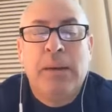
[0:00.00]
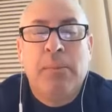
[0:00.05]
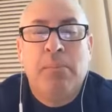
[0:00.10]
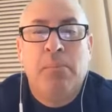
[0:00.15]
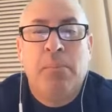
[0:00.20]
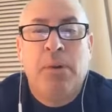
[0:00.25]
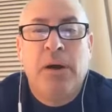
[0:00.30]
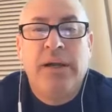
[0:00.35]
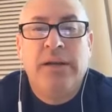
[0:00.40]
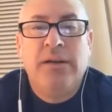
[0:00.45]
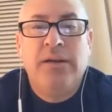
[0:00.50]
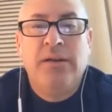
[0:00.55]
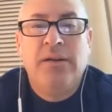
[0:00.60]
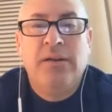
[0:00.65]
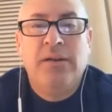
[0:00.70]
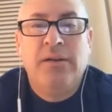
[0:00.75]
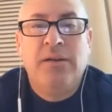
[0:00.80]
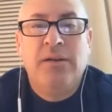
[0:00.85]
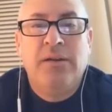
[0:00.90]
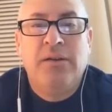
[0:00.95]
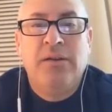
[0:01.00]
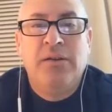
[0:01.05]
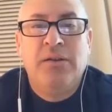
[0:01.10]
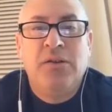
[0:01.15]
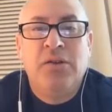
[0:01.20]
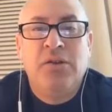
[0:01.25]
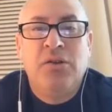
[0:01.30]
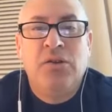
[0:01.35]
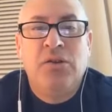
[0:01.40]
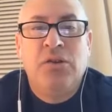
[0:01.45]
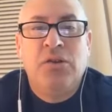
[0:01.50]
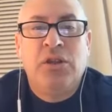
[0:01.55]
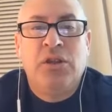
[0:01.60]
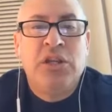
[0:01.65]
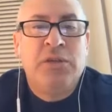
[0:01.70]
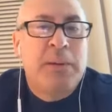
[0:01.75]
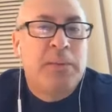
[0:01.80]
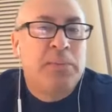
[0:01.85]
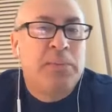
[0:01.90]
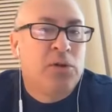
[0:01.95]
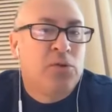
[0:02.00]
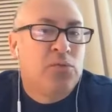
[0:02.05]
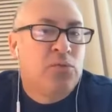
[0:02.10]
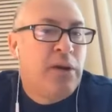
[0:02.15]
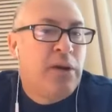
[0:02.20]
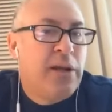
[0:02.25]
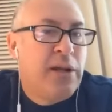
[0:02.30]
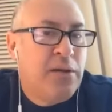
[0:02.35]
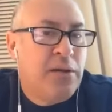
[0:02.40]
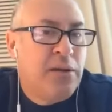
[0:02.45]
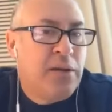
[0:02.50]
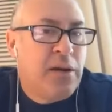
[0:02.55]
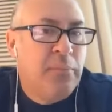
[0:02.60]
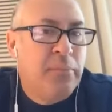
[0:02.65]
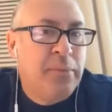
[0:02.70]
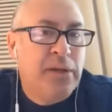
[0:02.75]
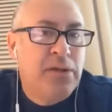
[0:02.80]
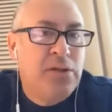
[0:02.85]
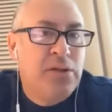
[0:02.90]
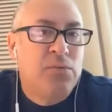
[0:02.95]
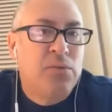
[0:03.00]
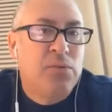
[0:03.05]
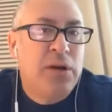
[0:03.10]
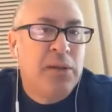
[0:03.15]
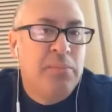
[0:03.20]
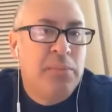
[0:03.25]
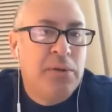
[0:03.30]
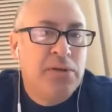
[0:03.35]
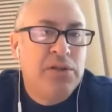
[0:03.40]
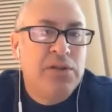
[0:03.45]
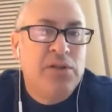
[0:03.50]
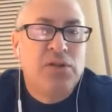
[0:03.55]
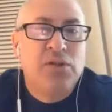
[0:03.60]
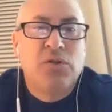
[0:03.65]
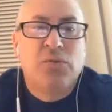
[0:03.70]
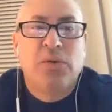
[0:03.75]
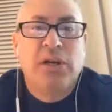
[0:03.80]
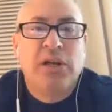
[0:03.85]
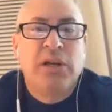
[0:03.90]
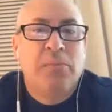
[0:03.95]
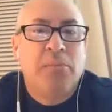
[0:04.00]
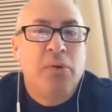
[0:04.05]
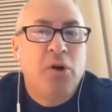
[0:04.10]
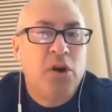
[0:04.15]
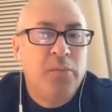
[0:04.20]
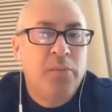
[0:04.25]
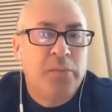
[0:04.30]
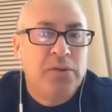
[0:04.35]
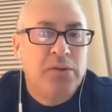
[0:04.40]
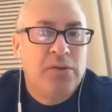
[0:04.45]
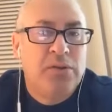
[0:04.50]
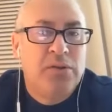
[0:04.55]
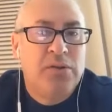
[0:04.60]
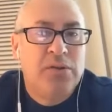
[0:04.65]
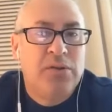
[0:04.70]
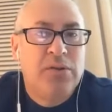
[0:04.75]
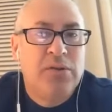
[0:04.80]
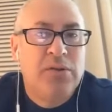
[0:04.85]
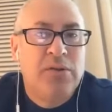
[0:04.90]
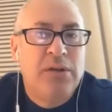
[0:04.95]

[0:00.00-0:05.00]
But these people are running companies, they're running businesses, they're running departments.